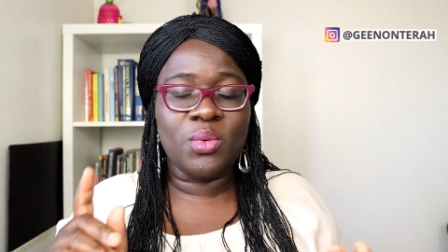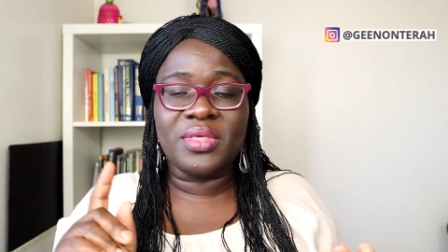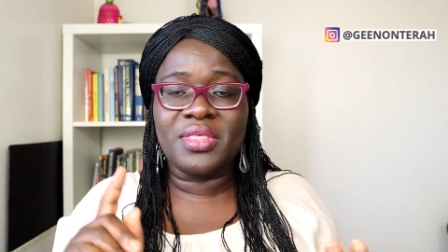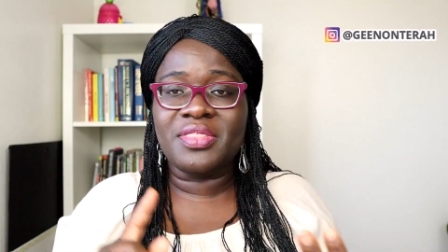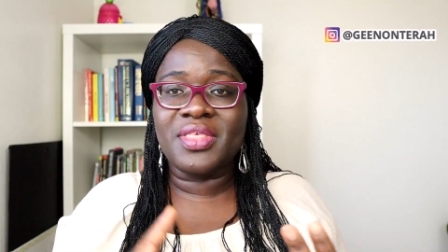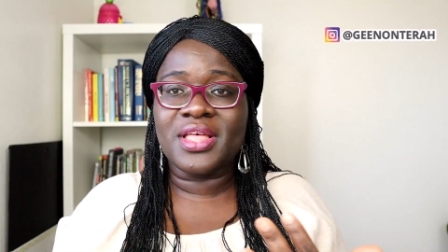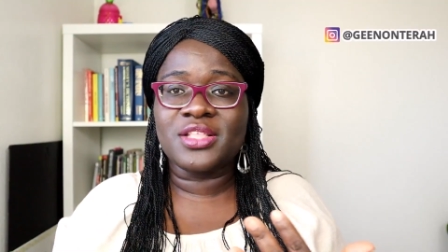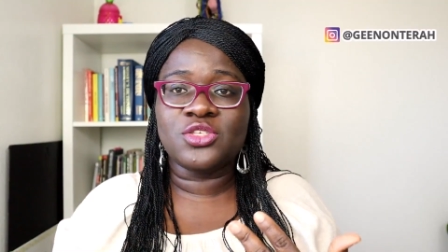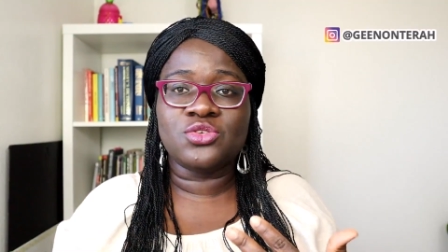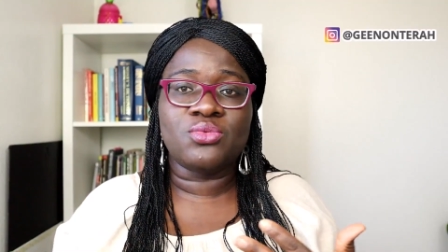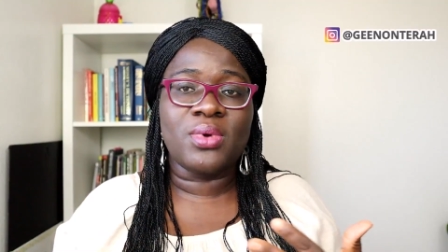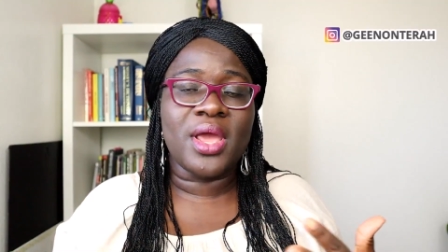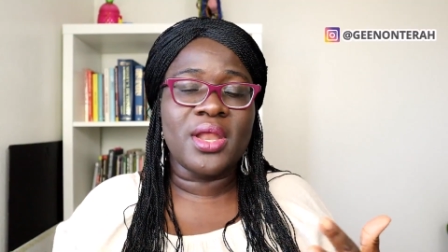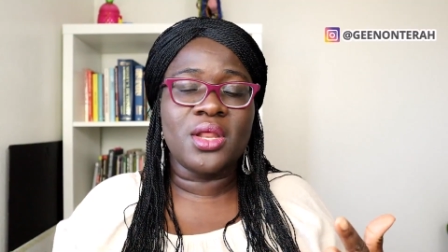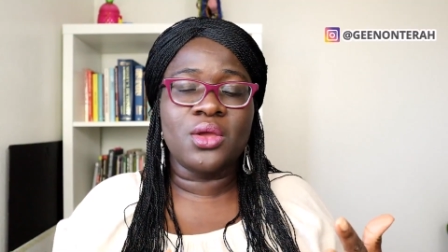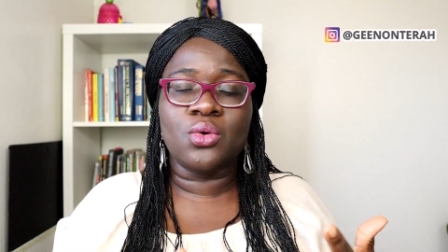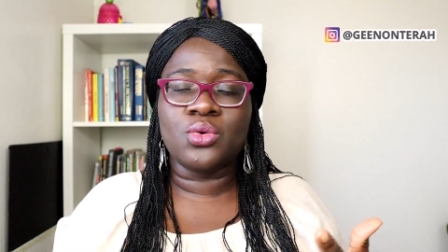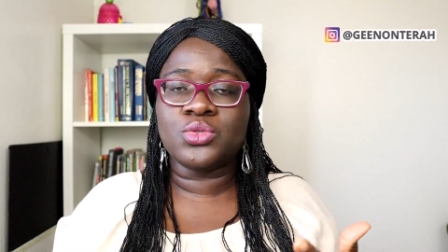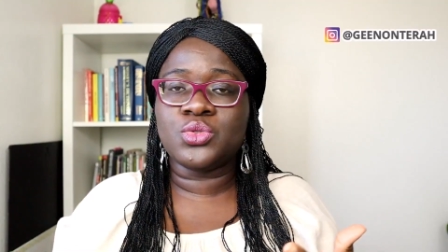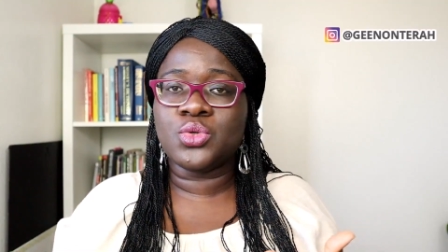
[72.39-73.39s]
whether that's
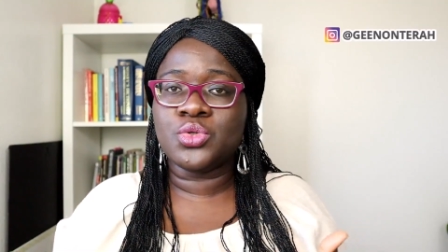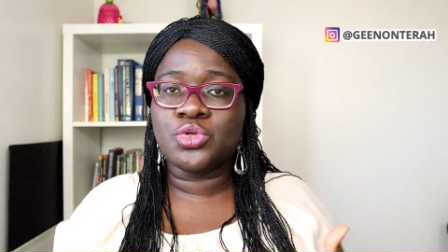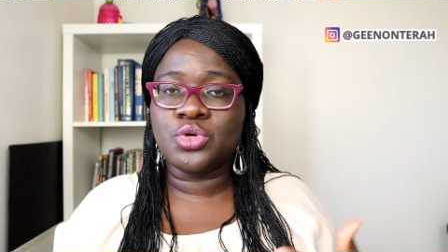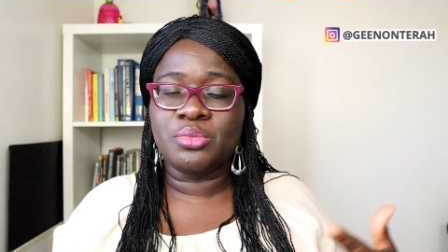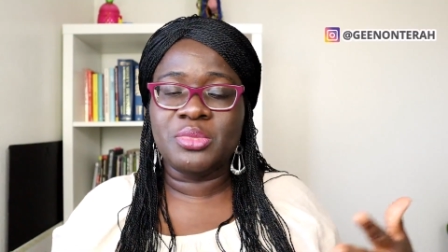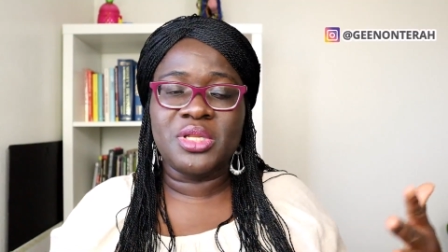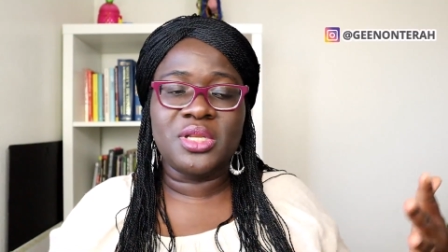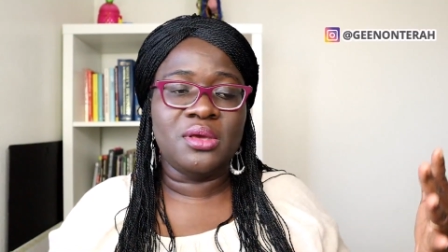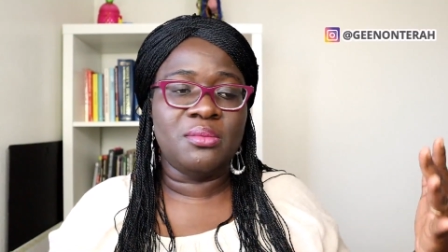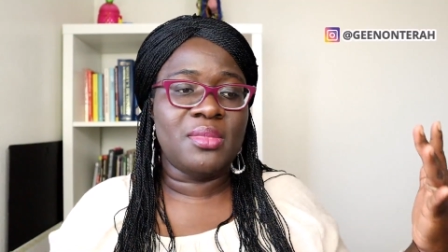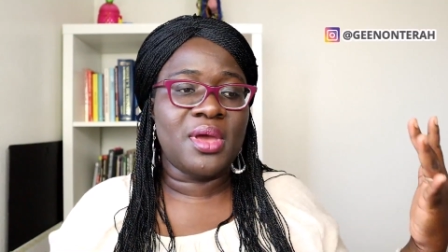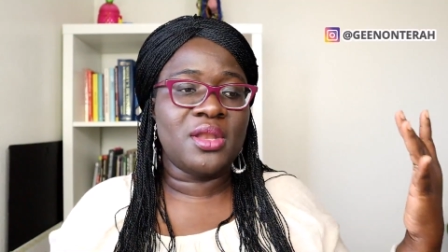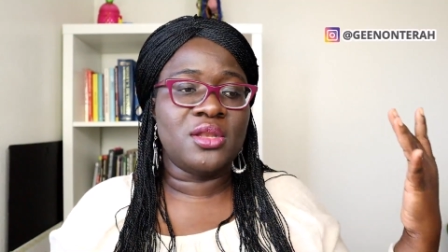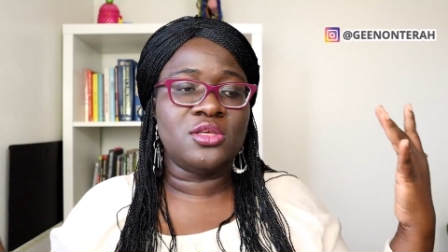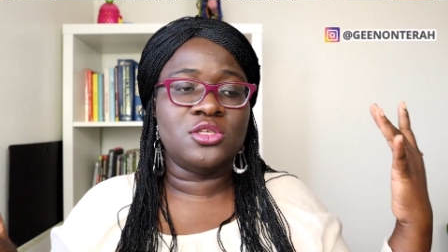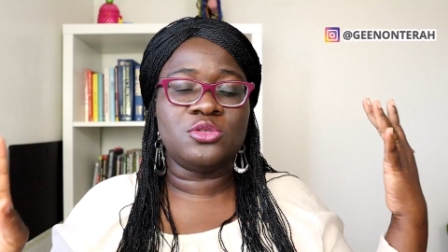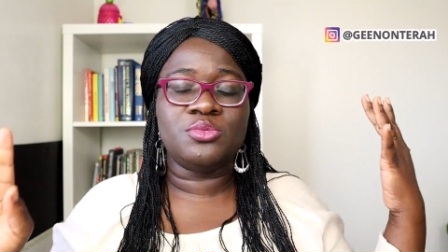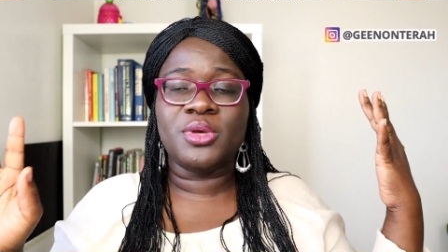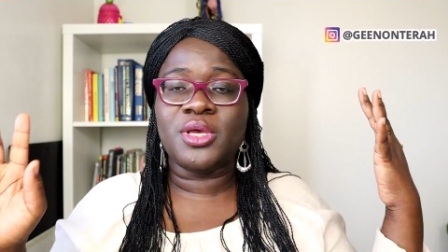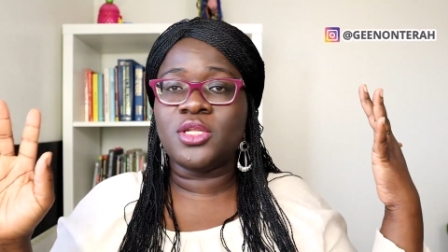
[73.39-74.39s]
writing or social media
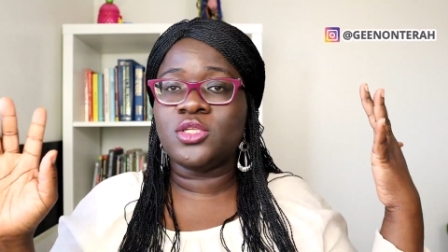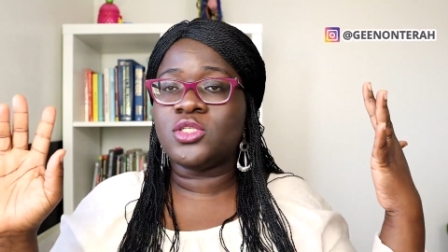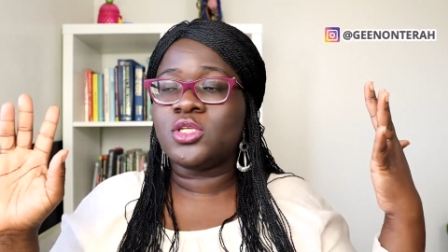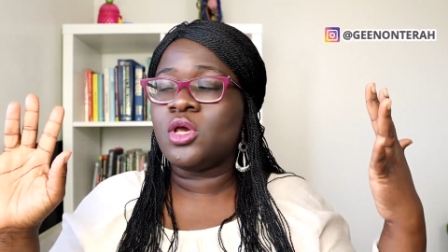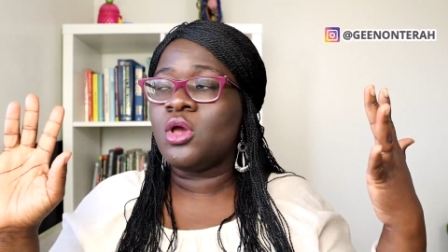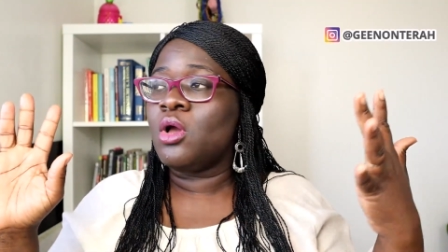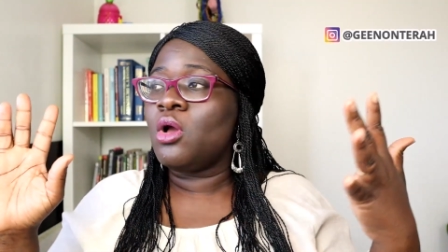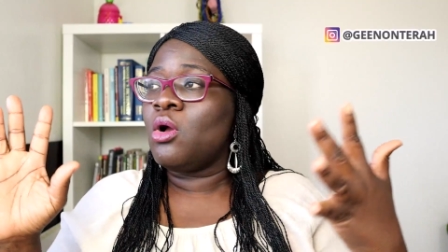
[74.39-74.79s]
management,